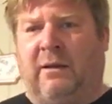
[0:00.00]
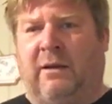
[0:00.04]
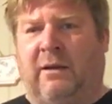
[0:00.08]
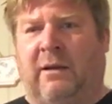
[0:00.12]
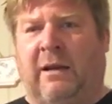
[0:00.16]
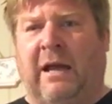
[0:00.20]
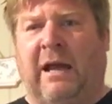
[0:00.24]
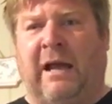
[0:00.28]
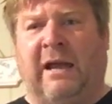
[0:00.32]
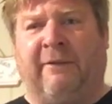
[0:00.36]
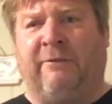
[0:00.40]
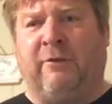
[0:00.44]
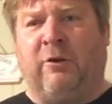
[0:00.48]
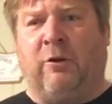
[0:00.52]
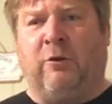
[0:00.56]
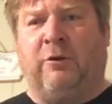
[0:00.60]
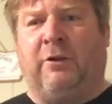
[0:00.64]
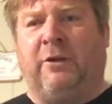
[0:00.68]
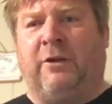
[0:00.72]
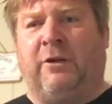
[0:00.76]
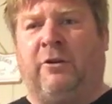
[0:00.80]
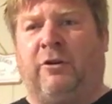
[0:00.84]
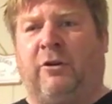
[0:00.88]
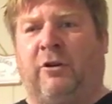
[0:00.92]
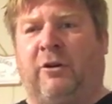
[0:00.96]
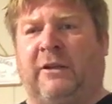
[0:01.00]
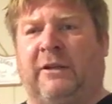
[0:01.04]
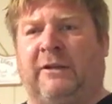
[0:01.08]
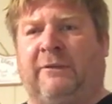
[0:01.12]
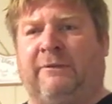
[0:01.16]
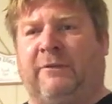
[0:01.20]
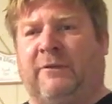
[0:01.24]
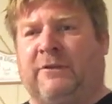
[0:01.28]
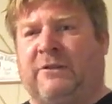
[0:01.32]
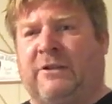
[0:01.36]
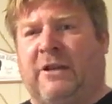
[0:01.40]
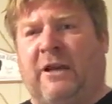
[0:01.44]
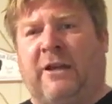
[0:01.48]
I voted early
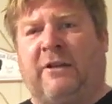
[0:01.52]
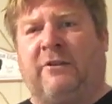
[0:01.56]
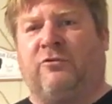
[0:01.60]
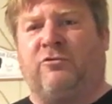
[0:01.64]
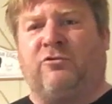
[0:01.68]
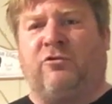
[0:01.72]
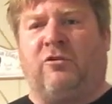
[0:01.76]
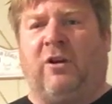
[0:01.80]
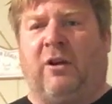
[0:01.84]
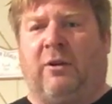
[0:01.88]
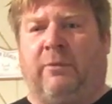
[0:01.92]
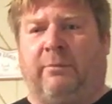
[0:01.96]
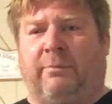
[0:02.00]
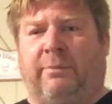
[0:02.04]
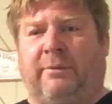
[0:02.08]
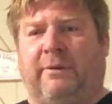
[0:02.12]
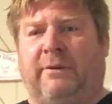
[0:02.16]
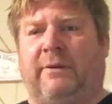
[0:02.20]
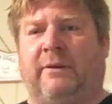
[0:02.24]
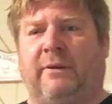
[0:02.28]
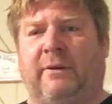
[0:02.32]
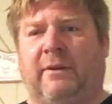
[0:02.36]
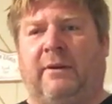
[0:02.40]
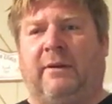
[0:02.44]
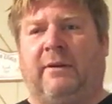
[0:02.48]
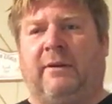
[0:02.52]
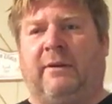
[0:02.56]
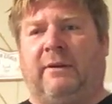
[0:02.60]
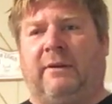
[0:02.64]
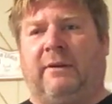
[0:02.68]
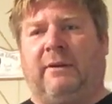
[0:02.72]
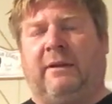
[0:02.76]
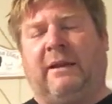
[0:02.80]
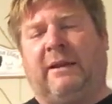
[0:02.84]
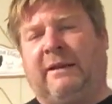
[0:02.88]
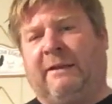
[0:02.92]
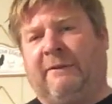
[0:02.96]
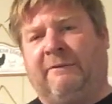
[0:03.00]
for Donald Trump.
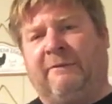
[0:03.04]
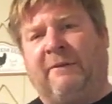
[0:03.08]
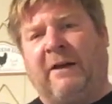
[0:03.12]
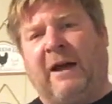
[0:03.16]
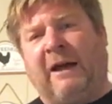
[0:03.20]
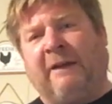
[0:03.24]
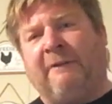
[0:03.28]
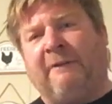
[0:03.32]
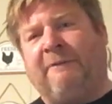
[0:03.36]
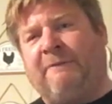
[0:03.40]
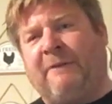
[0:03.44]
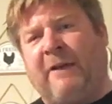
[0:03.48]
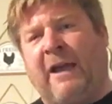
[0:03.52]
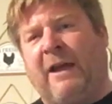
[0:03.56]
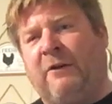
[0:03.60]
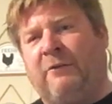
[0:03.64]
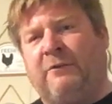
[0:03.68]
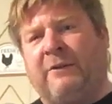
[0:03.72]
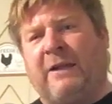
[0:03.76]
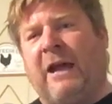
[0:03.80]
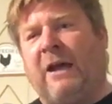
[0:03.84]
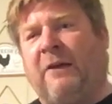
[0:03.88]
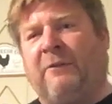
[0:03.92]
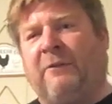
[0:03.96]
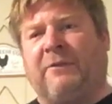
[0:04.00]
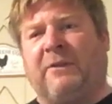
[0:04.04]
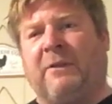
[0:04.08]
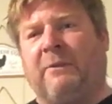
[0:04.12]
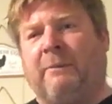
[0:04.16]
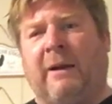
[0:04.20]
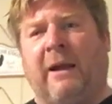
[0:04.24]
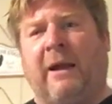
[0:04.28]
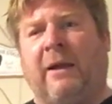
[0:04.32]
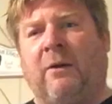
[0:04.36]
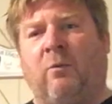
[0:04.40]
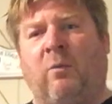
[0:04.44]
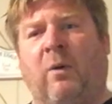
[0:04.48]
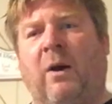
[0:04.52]
And if I found out that
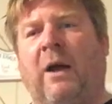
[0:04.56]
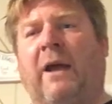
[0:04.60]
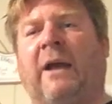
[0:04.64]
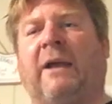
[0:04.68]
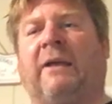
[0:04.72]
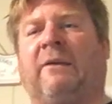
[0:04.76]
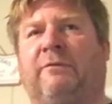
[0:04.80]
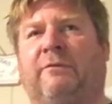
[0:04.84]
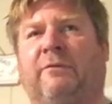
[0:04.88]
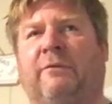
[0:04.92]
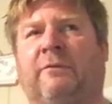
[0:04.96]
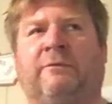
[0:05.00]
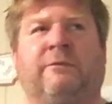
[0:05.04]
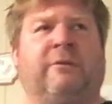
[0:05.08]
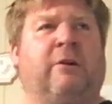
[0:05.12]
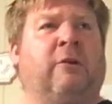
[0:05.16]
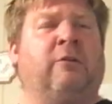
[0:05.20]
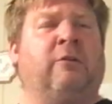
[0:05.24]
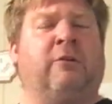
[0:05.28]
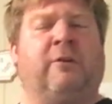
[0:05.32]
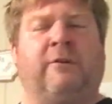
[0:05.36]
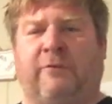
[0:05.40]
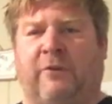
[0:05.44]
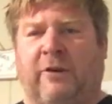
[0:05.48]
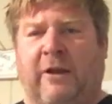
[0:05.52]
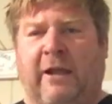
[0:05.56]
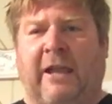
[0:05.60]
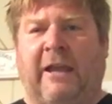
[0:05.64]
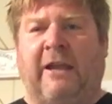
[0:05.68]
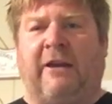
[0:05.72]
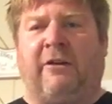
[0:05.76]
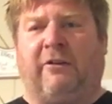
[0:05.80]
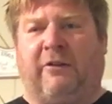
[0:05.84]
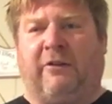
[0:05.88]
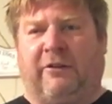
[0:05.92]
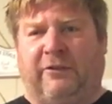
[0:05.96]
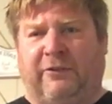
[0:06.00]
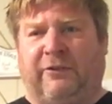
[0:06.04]
my wife voted for
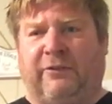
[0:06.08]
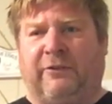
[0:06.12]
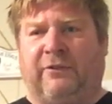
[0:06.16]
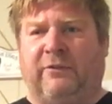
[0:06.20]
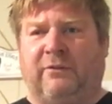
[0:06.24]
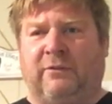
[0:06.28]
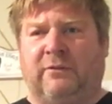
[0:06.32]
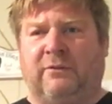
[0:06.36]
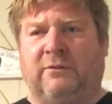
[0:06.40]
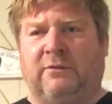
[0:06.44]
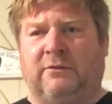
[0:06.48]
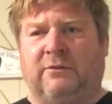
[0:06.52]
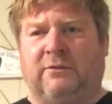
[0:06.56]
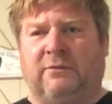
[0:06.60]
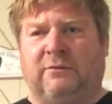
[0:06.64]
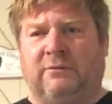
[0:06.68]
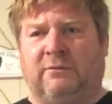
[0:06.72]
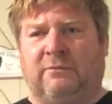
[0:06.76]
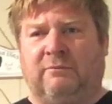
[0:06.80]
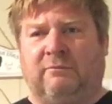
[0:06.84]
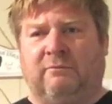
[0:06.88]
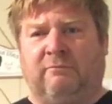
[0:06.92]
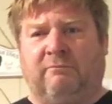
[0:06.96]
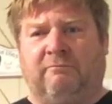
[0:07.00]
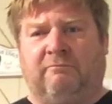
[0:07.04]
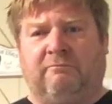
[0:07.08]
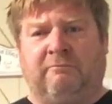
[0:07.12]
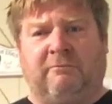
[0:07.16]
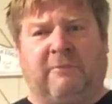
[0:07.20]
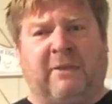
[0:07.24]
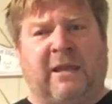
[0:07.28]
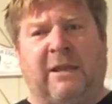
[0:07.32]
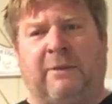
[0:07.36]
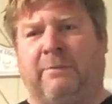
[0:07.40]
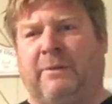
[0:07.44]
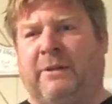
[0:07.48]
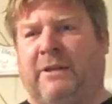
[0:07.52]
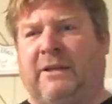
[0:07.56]
Harris,
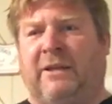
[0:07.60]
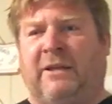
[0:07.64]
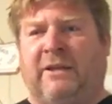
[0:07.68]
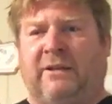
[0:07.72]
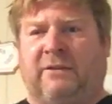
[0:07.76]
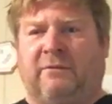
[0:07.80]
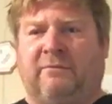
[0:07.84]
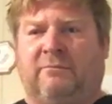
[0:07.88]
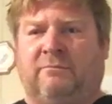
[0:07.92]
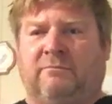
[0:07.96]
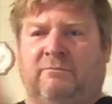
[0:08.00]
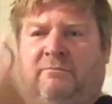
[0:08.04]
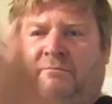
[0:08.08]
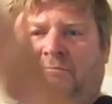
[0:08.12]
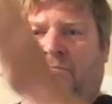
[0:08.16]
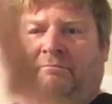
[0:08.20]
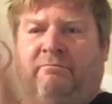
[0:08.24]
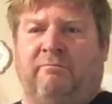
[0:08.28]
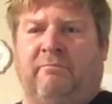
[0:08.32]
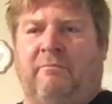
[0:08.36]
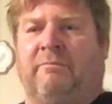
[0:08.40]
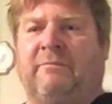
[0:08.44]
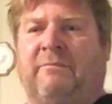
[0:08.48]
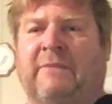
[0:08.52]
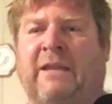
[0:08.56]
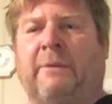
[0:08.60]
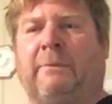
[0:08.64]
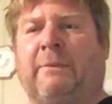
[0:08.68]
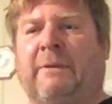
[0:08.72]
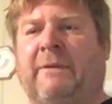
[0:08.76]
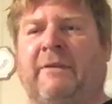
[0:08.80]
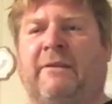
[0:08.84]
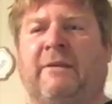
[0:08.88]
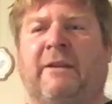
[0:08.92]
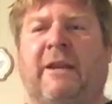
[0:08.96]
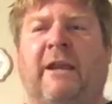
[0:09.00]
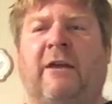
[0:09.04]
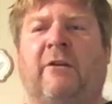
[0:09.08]
that'd be it. That'd be
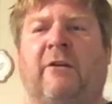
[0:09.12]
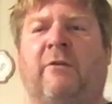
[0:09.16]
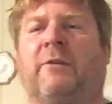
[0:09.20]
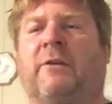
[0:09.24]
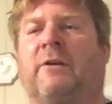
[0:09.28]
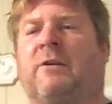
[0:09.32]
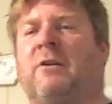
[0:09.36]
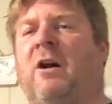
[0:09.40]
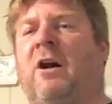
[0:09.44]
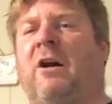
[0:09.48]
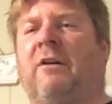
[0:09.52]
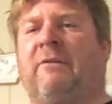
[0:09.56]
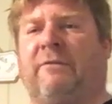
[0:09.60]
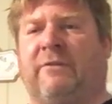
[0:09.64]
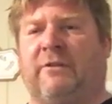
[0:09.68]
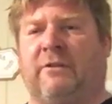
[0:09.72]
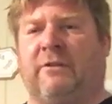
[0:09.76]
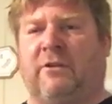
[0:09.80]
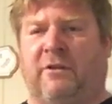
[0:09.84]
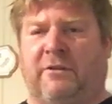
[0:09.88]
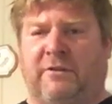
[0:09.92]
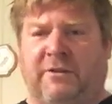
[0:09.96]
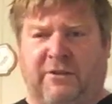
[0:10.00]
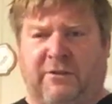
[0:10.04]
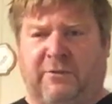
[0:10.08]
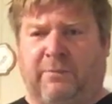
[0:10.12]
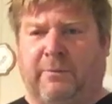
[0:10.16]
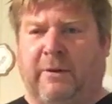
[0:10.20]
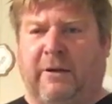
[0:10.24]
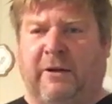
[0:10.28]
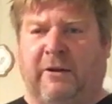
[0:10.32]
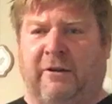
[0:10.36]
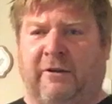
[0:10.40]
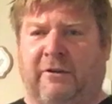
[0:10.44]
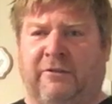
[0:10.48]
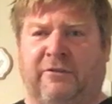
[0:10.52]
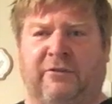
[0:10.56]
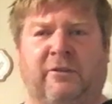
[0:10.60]
the nail in the coffin on this
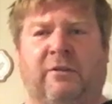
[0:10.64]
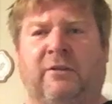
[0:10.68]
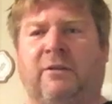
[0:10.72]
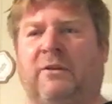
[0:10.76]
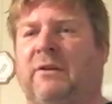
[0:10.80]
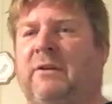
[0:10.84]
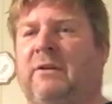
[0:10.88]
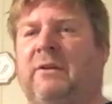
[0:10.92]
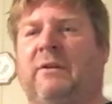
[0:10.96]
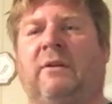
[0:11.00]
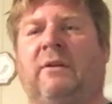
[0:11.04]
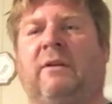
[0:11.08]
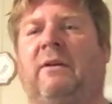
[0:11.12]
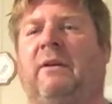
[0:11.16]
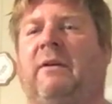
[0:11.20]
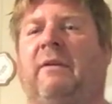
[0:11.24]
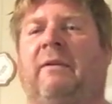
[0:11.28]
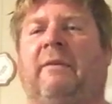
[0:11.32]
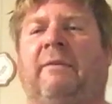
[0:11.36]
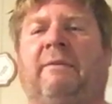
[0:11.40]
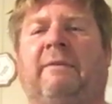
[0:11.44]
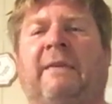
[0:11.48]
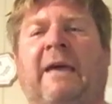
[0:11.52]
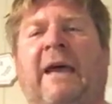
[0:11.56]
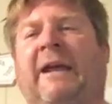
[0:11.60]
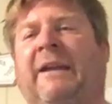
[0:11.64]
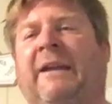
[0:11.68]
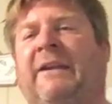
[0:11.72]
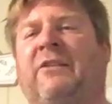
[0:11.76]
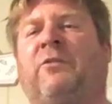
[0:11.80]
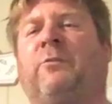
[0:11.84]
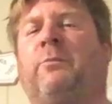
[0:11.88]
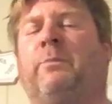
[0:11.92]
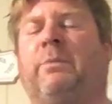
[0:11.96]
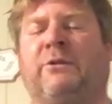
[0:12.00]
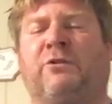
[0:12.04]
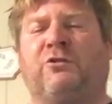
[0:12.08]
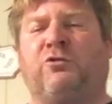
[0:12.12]
marriage. That
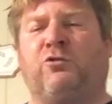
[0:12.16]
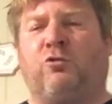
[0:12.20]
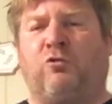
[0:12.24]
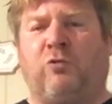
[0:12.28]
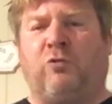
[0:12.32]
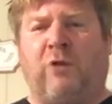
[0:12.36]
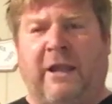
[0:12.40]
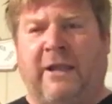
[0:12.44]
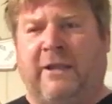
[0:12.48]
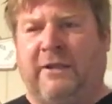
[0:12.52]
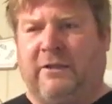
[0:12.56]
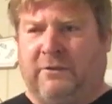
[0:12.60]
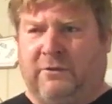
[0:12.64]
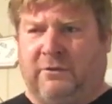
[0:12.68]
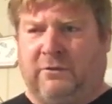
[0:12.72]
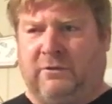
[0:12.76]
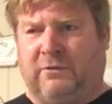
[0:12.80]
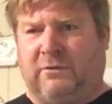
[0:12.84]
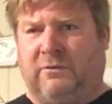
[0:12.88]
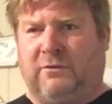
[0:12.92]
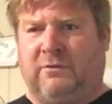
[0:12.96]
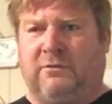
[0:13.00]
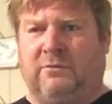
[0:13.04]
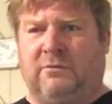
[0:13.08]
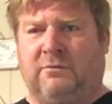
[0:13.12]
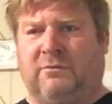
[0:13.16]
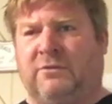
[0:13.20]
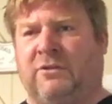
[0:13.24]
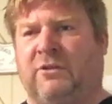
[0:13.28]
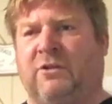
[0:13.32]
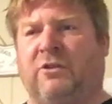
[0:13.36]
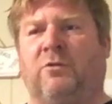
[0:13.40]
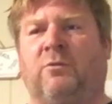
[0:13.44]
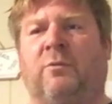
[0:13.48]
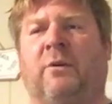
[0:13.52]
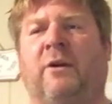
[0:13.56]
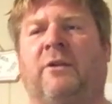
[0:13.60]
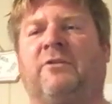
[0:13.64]
is betrayal. Do
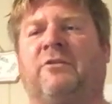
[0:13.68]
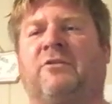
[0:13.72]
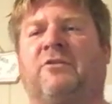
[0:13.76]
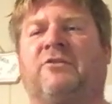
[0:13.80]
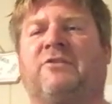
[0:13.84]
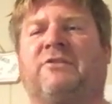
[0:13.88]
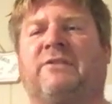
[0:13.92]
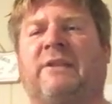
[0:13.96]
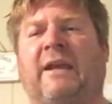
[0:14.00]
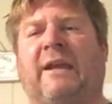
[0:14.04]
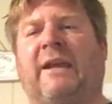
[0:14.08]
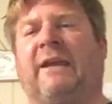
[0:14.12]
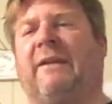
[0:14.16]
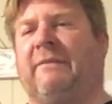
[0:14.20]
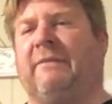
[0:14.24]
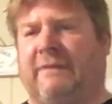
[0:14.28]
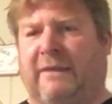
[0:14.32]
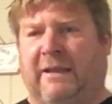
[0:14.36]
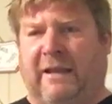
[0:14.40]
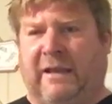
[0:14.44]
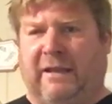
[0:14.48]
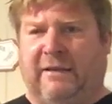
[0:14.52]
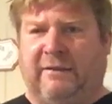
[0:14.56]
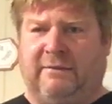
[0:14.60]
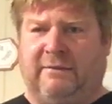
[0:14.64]
you understand that?